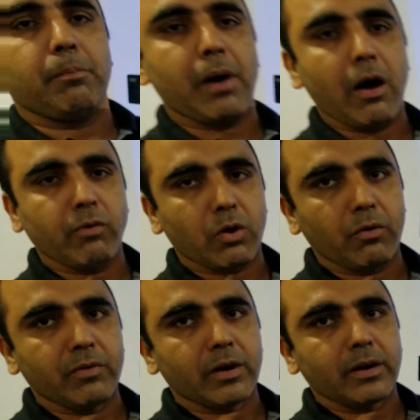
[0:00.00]
Power
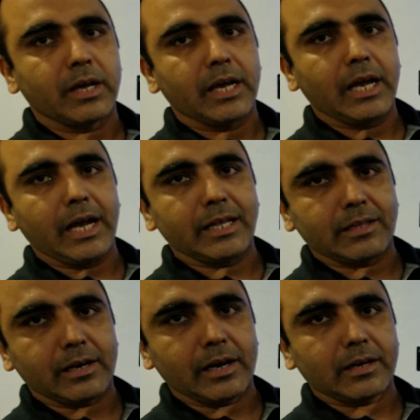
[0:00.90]
over
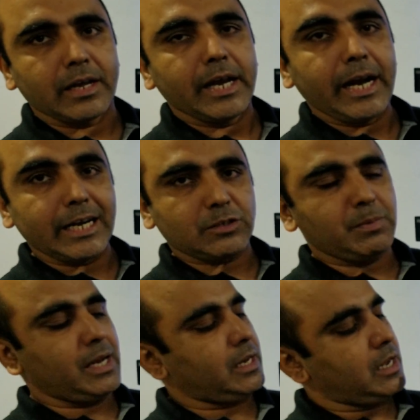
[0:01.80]
Ethernet. It
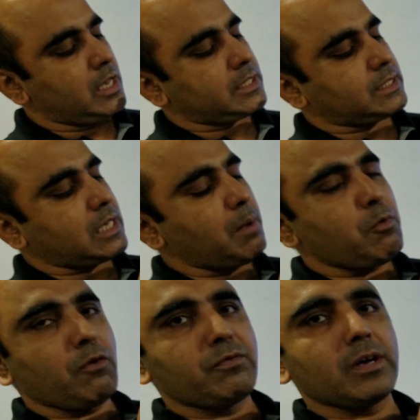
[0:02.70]
means some
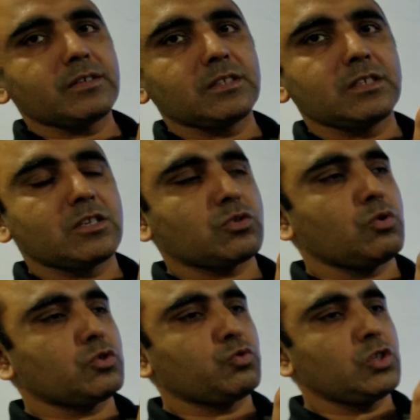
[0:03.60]
of the
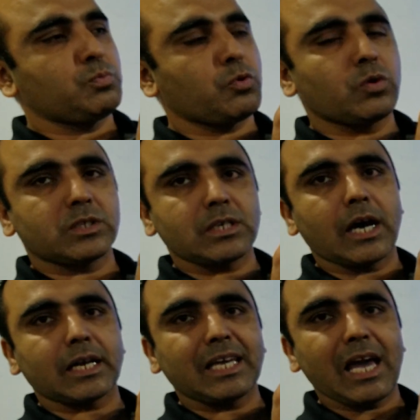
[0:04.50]
Cisco switch ports
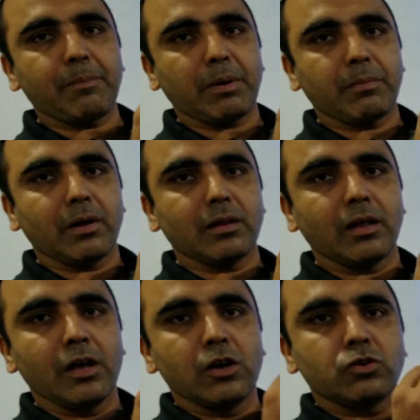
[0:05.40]
are
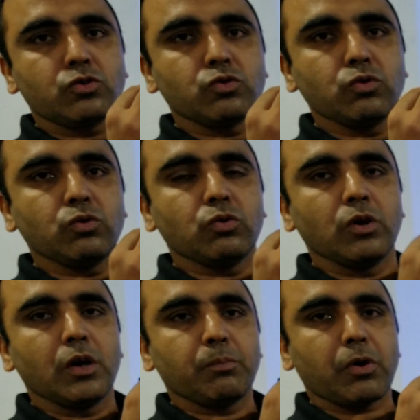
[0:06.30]
capable to
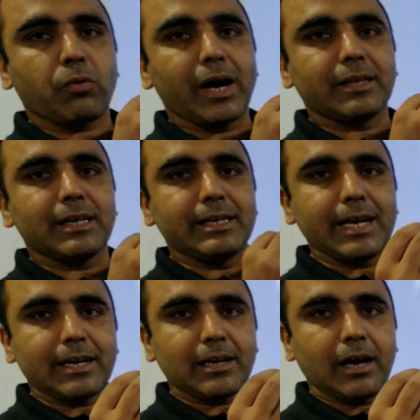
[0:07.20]
provide the
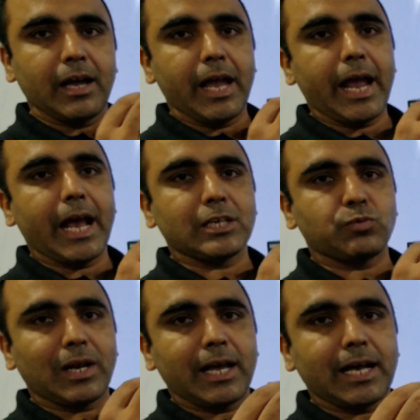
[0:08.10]
data as
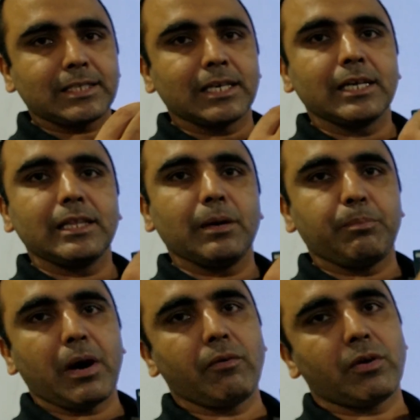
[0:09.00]
well as the
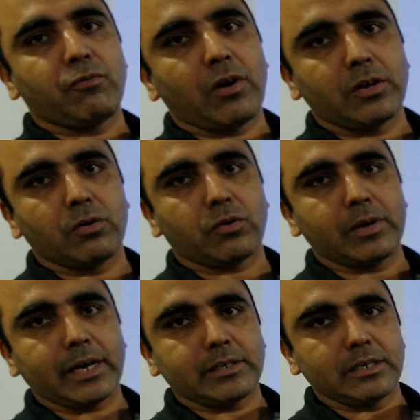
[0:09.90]
power for your
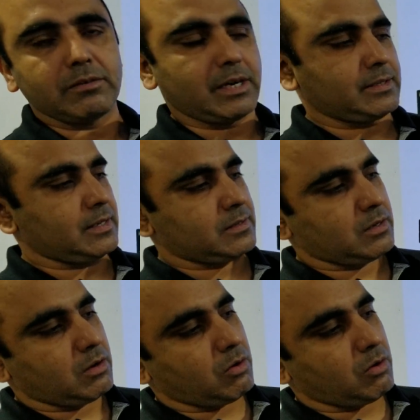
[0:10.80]
connected devices.